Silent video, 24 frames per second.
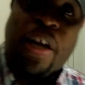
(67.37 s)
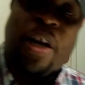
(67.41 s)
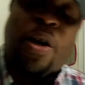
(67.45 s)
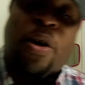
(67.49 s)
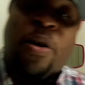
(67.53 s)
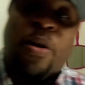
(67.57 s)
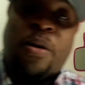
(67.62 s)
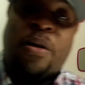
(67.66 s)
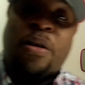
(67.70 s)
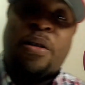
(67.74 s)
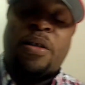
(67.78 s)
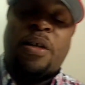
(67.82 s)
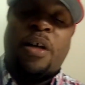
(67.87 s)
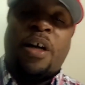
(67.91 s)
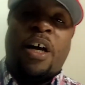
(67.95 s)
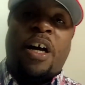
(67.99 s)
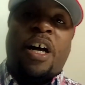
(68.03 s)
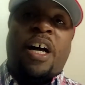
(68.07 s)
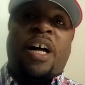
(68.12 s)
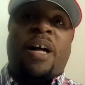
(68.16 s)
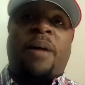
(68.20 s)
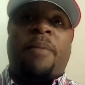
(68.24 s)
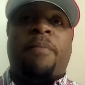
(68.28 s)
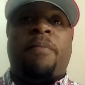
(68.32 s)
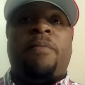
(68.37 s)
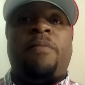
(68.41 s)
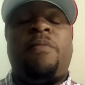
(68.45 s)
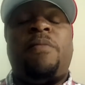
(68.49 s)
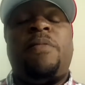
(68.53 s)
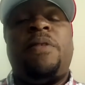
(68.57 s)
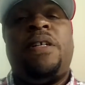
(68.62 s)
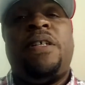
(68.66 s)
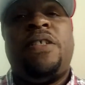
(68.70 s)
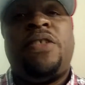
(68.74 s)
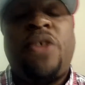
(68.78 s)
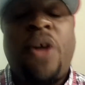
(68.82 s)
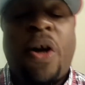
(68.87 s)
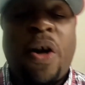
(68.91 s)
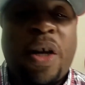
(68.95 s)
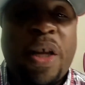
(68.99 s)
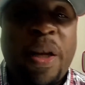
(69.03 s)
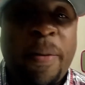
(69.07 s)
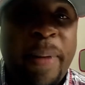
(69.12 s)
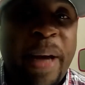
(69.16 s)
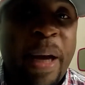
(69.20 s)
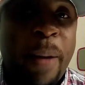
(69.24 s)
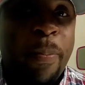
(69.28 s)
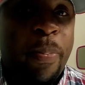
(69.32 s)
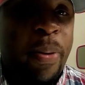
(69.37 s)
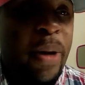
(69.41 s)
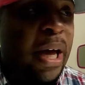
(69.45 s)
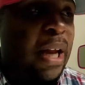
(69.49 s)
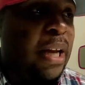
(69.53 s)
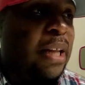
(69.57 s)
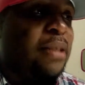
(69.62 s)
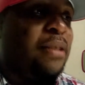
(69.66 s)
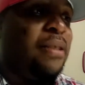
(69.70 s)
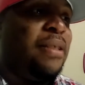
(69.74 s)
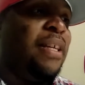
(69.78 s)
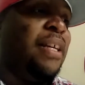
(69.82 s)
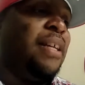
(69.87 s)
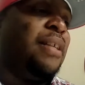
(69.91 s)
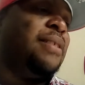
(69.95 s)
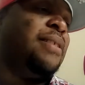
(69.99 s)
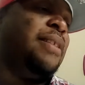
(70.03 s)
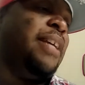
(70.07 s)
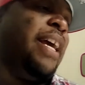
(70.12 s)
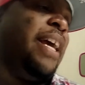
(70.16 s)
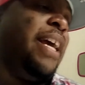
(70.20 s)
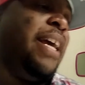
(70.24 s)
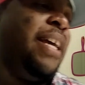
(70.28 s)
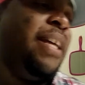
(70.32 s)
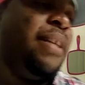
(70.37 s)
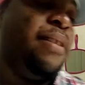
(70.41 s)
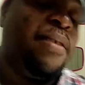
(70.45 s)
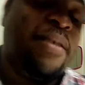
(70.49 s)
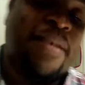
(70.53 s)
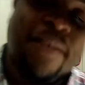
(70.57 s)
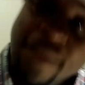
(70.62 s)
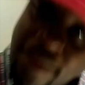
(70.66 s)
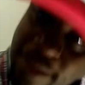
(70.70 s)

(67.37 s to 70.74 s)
here, talking about politics and